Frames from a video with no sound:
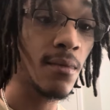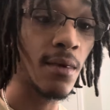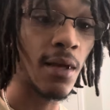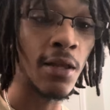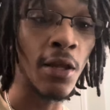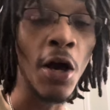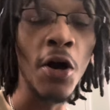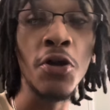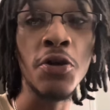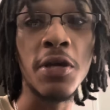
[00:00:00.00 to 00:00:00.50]

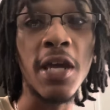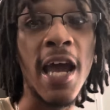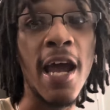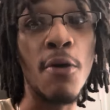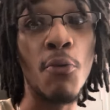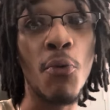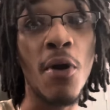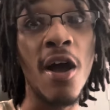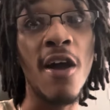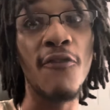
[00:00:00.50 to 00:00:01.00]
No, you
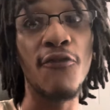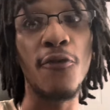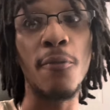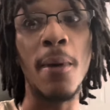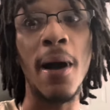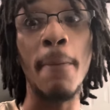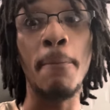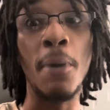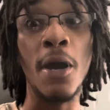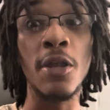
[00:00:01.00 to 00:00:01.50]
can't run from
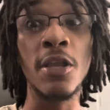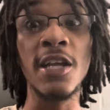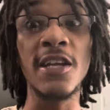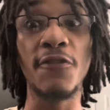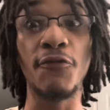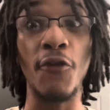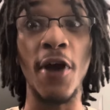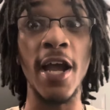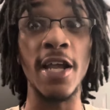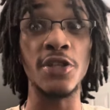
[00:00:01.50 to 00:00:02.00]
my police
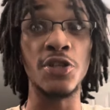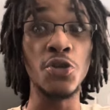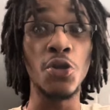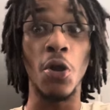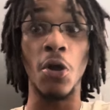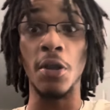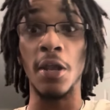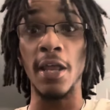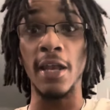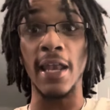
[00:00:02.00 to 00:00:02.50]
friends. You're
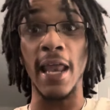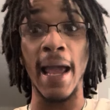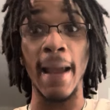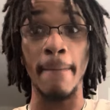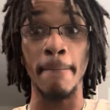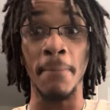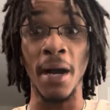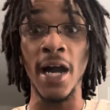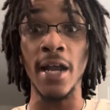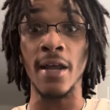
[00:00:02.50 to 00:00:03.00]
gonna look
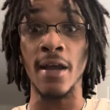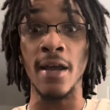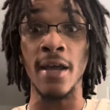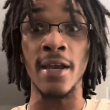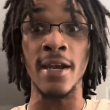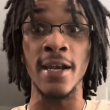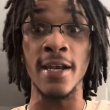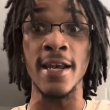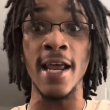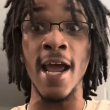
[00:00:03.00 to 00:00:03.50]
like butter
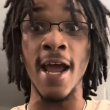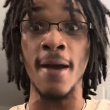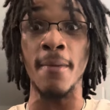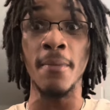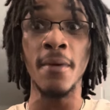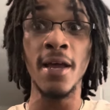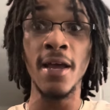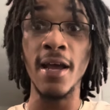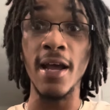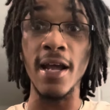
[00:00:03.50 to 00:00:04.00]
in the damn
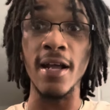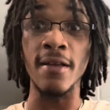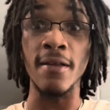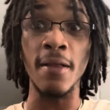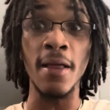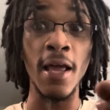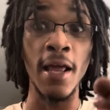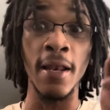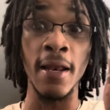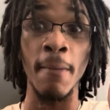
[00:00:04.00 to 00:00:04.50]
in,
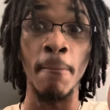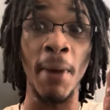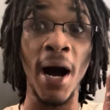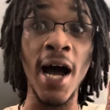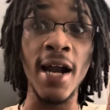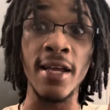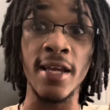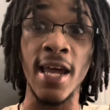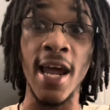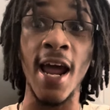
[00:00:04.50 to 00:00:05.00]
in the
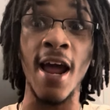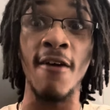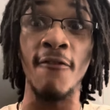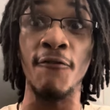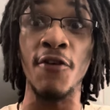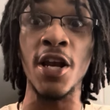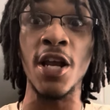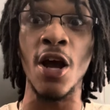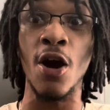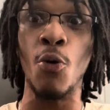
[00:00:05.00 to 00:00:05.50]
body cam
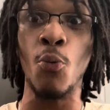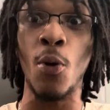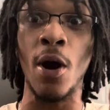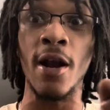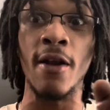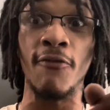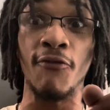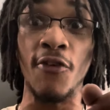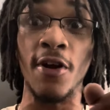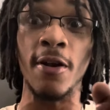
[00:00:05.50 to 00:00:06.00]
video
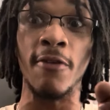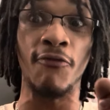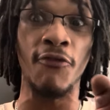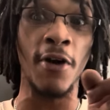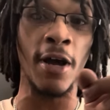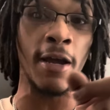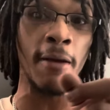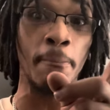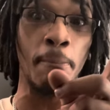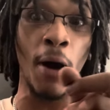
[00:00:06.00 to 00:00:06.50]
running from the
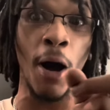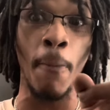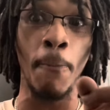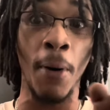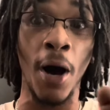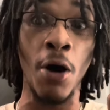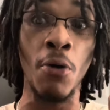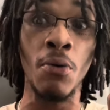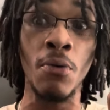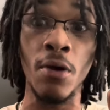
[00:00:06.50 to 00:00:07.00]
fucking
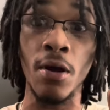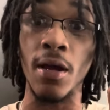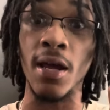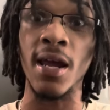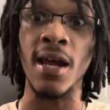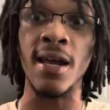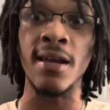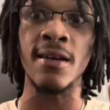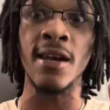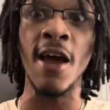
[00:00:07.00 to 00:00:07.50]
popo. It
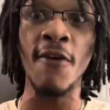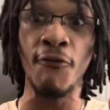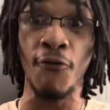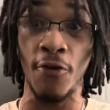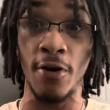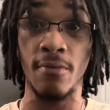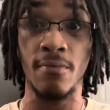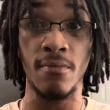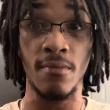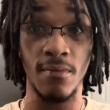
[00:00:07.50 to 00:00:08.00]
hit different.